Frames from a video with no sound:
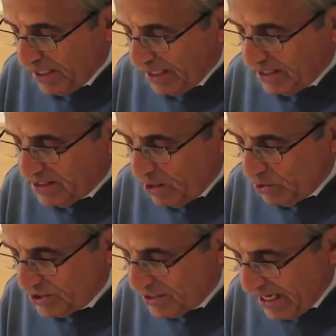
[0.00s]
He
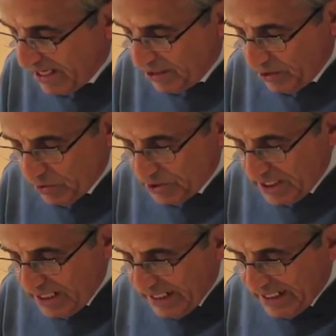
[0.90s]
tells Sky News,
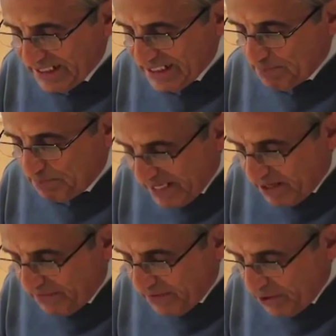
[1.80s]
"It is
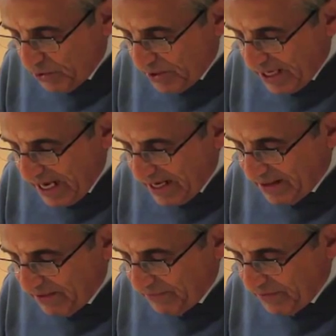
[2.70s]
bigger for the UK
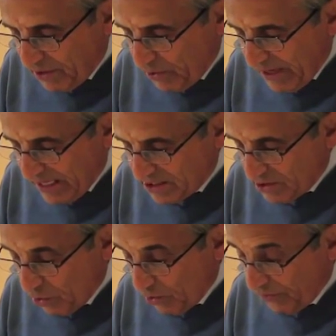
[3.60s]
than for the US
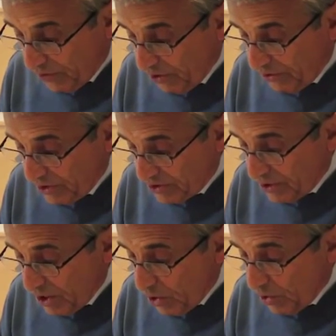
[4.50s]
or for others
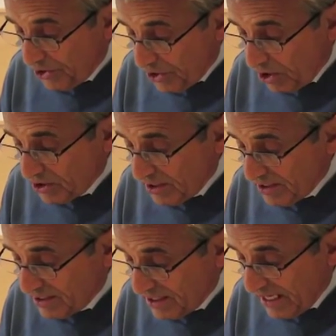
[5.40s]
who are not
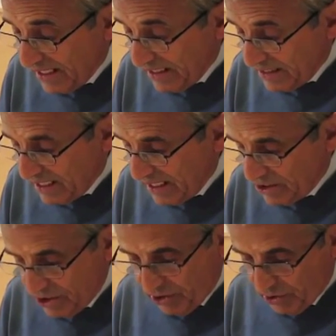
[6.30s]
as tightly
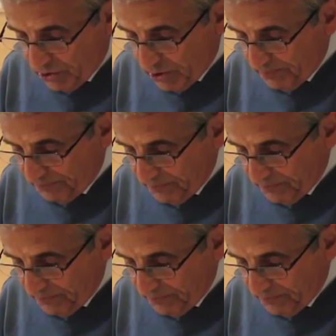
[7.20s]
tied to Europe."